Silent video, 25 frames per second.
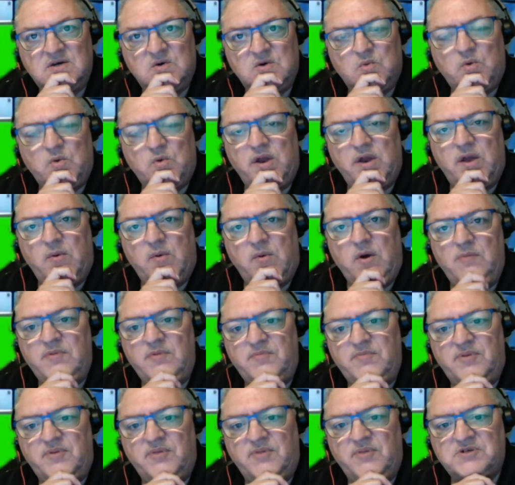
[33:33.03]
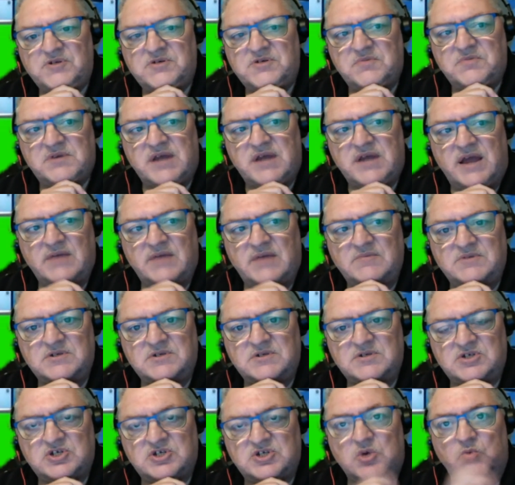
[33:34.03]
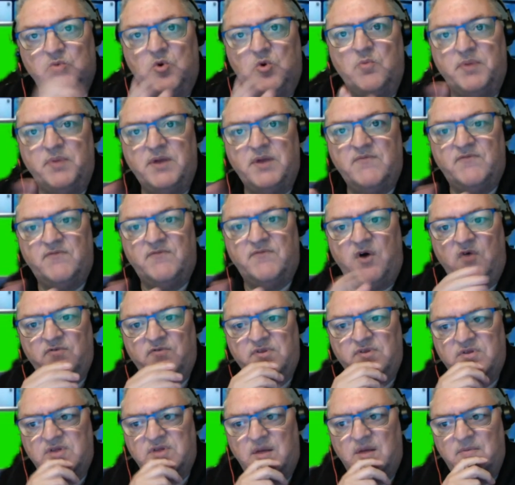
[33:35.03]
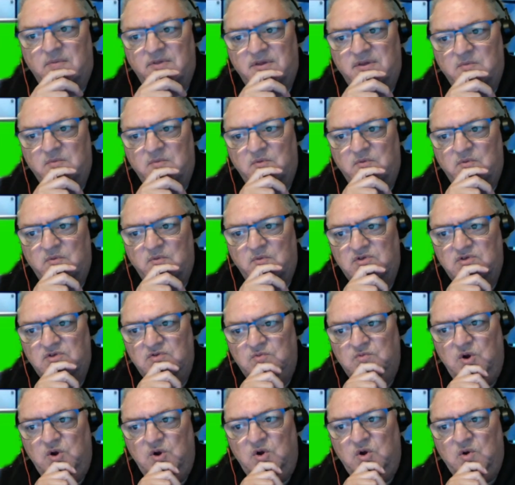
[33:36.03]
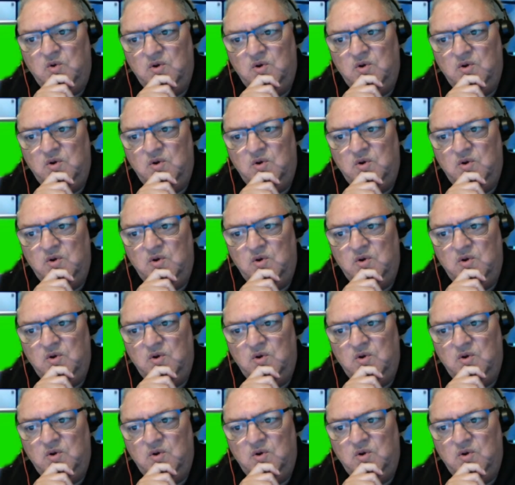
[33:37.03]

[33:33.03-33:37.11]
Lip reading: where there won't be Premiership games, so we'll be involved in some of them weeks as well.